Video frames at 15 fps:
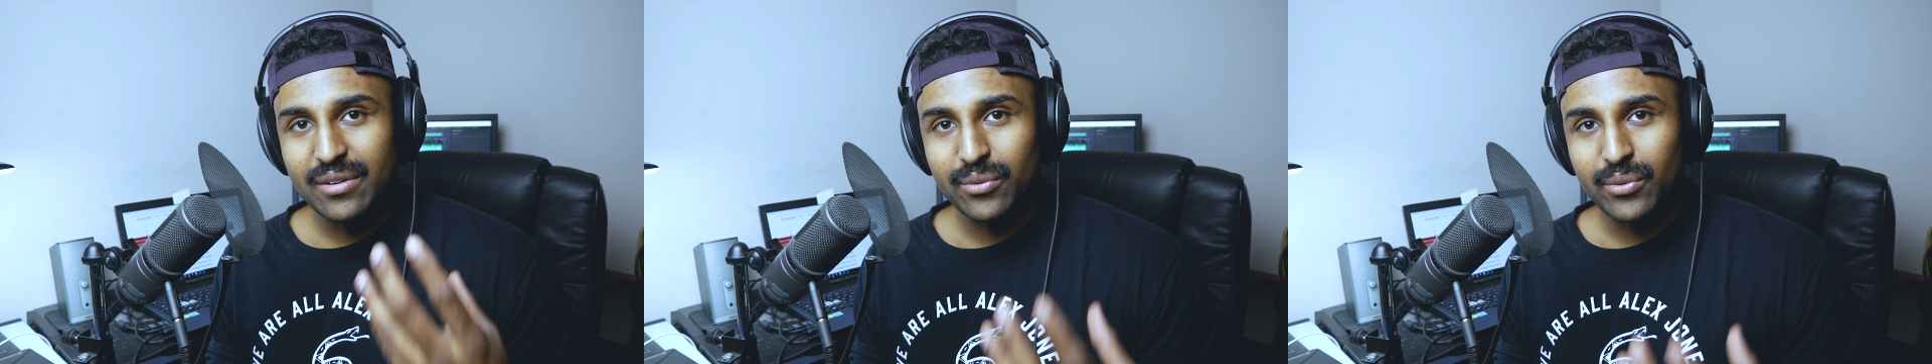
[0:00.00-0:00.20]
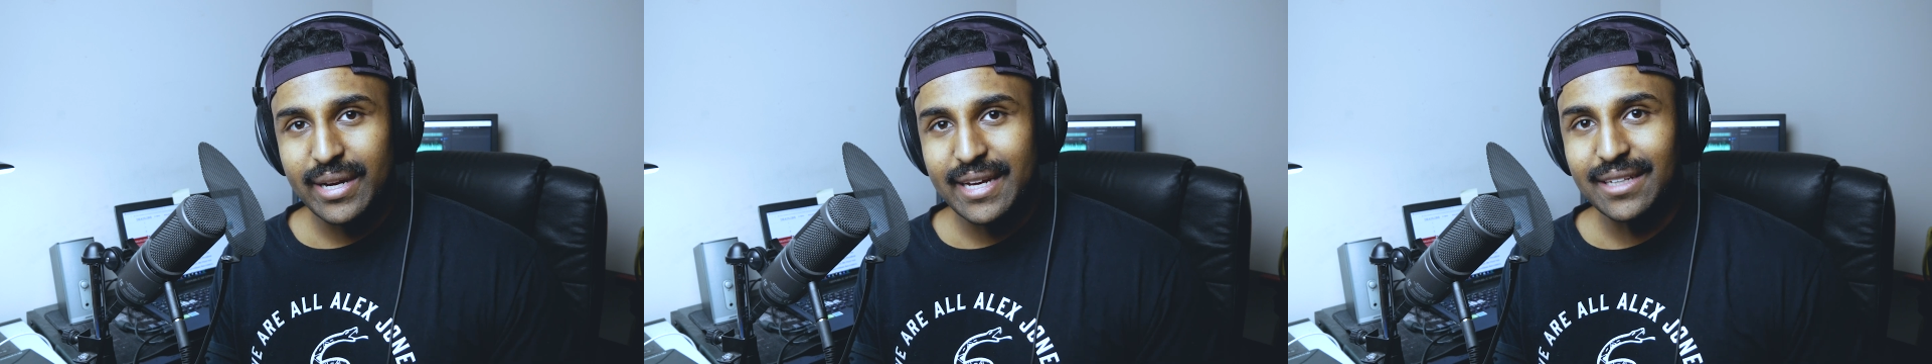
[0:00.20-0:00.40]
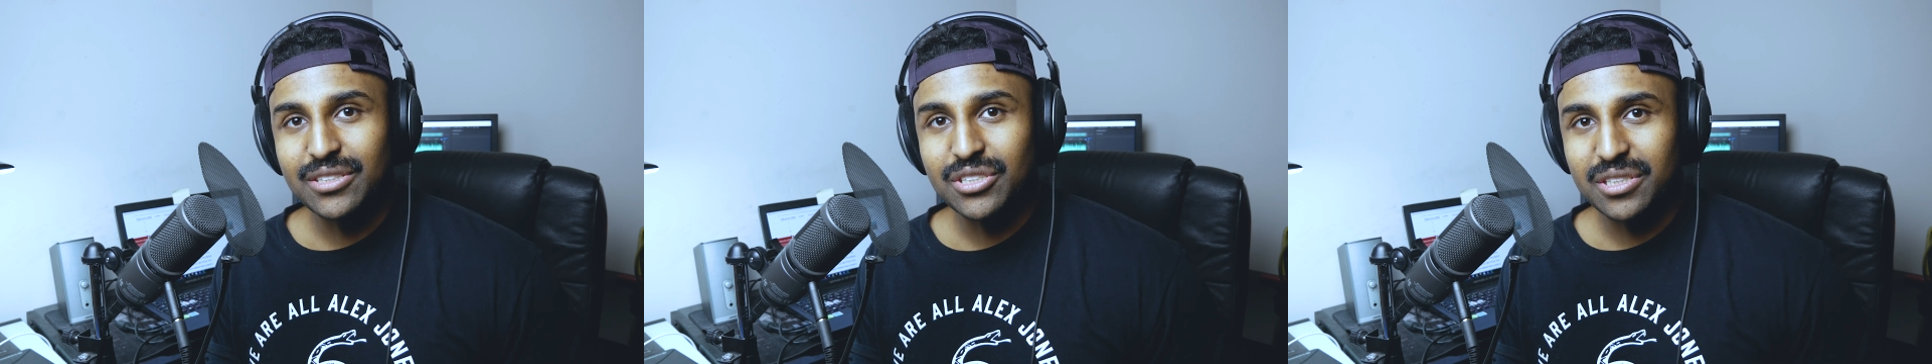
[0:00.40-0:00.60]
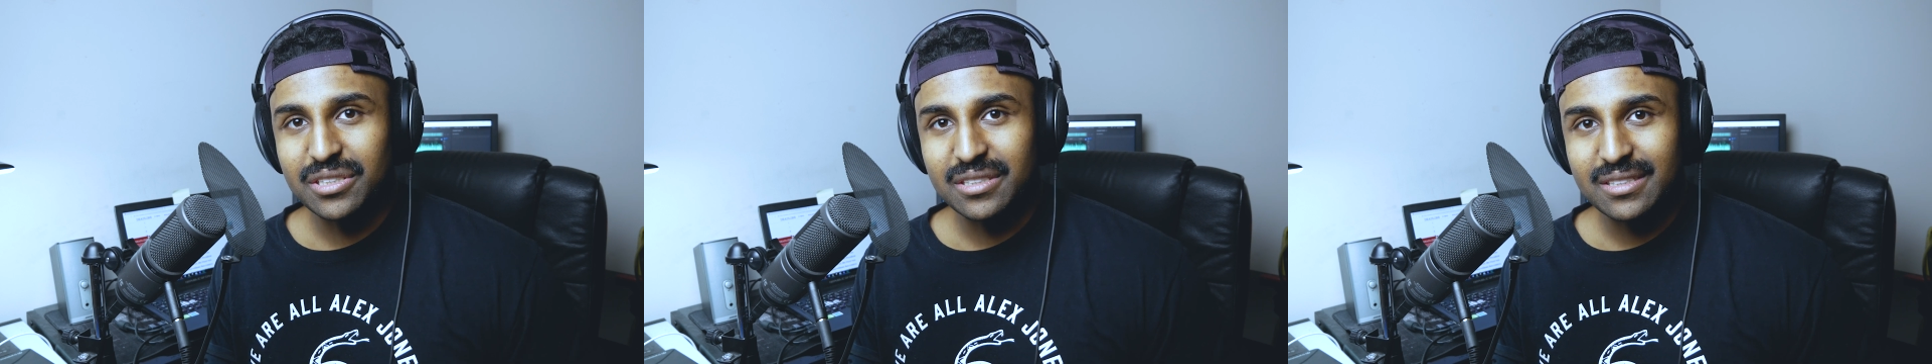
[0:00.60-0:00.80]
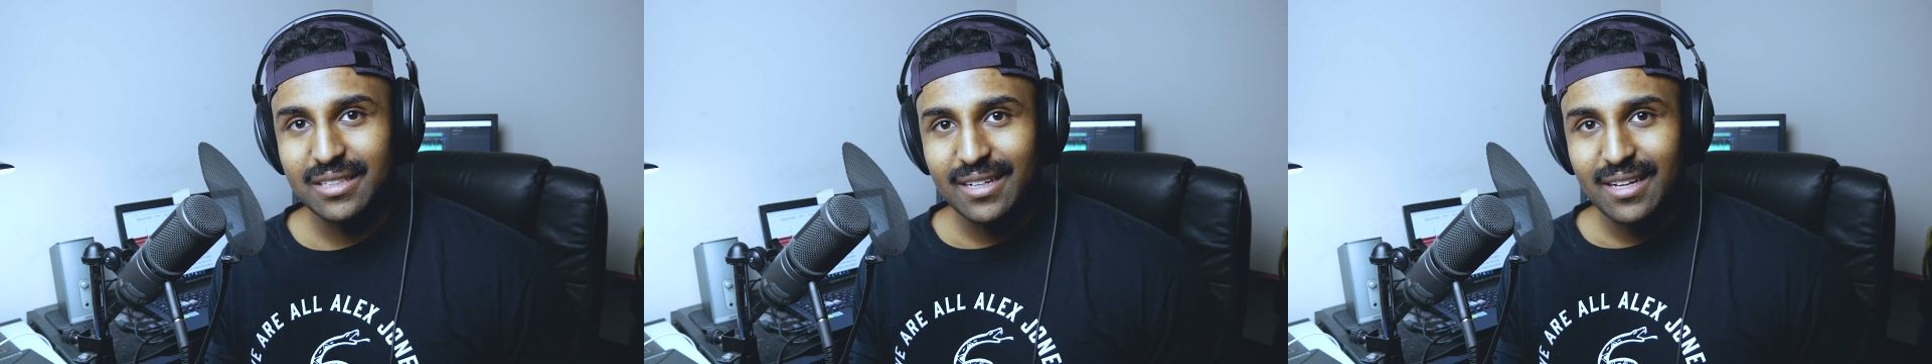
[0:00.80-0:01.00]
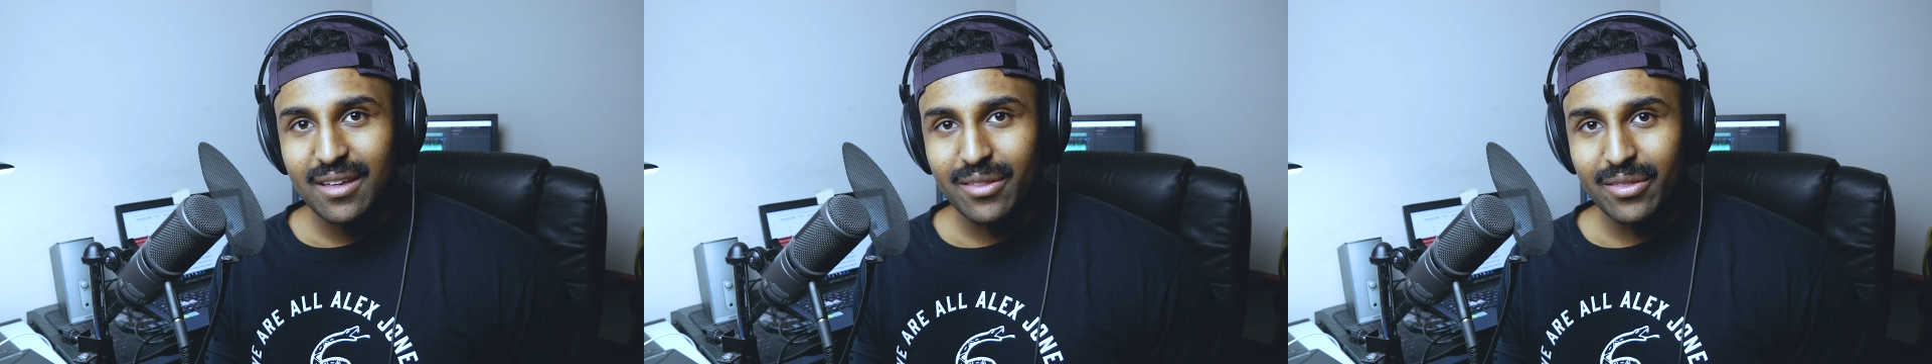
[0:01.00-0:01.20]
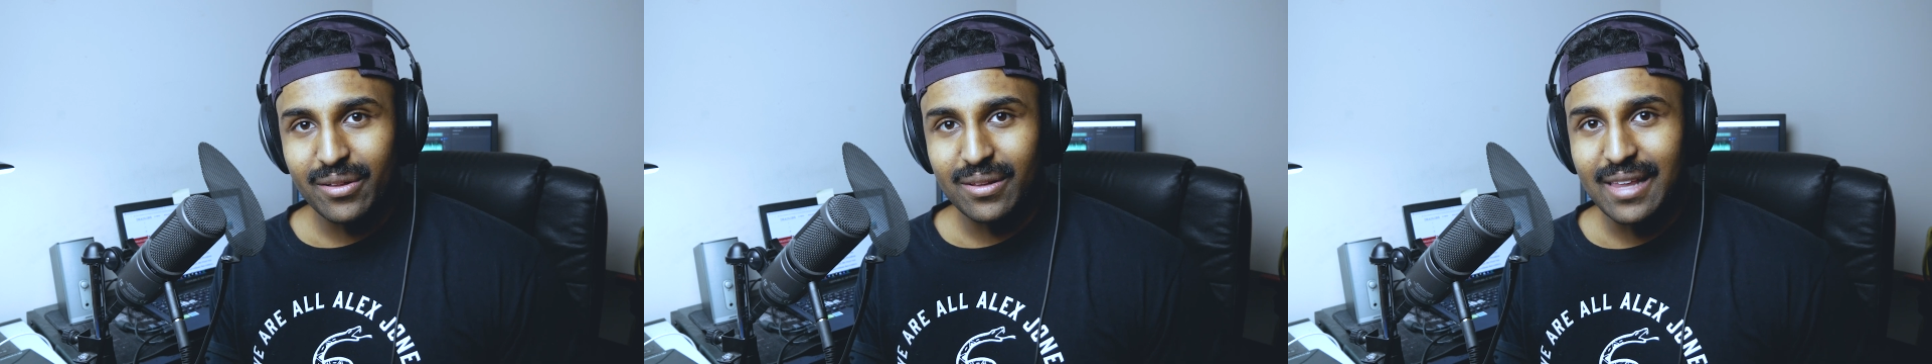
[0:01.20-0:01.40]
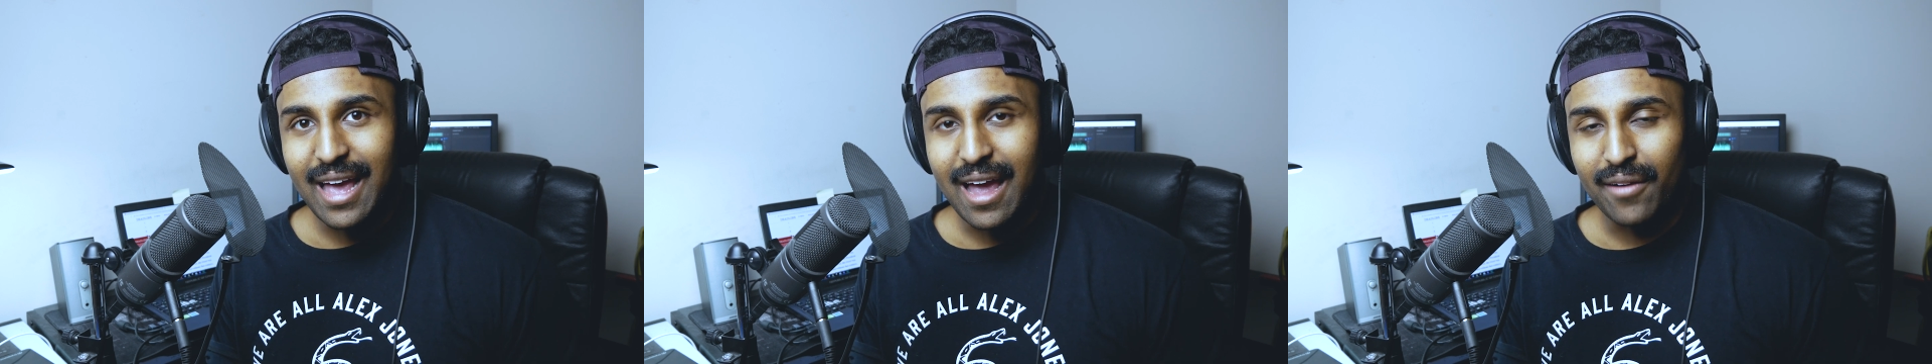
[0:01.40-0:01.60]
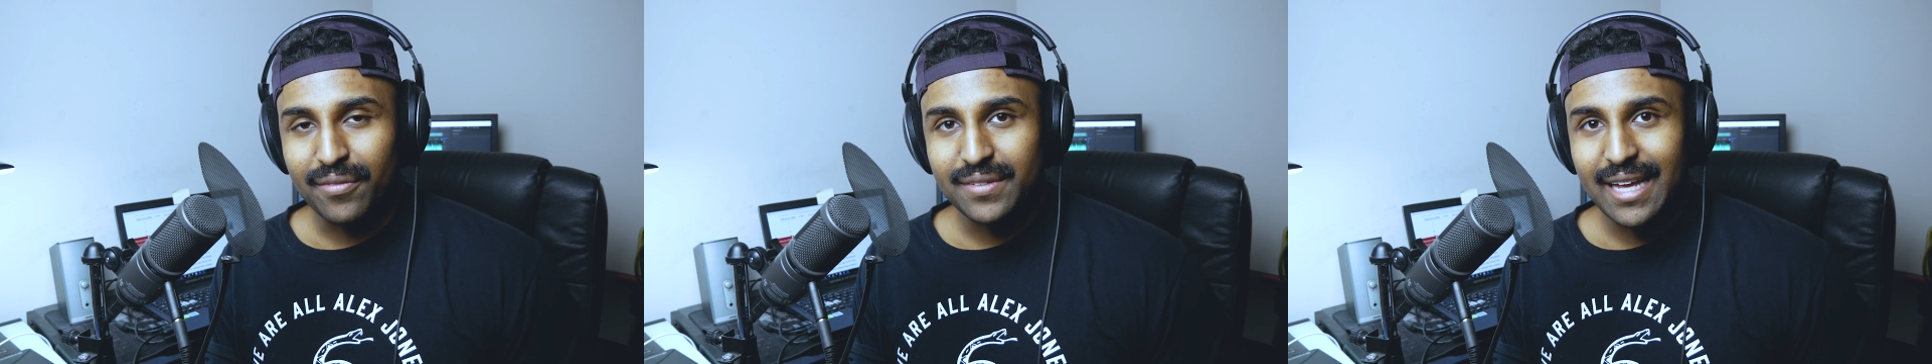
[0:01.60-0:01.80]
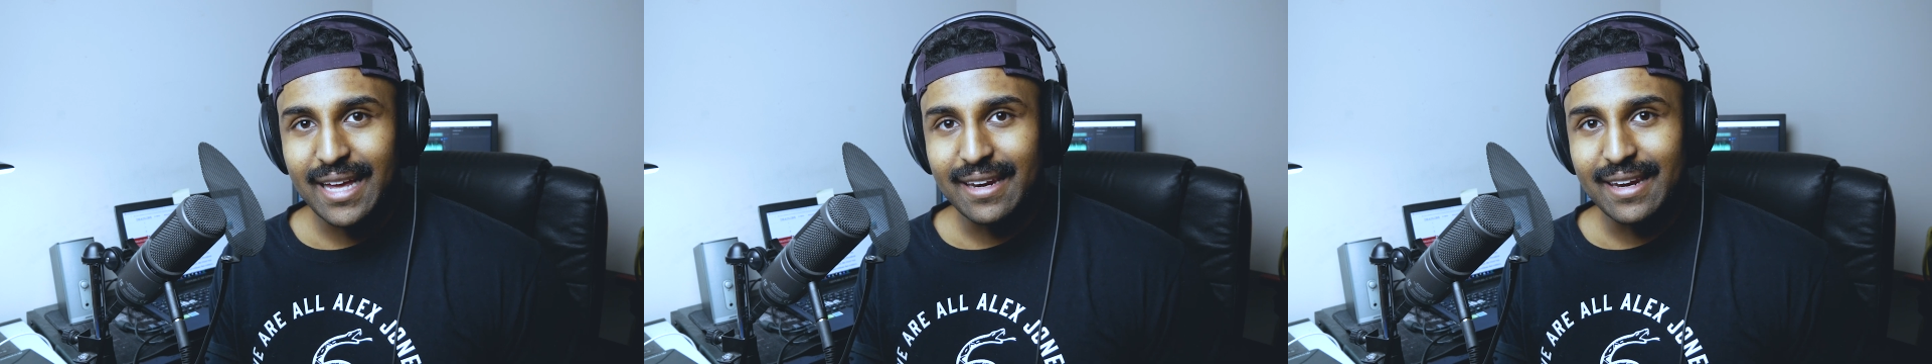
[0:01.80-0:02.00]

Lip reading: enrages the left.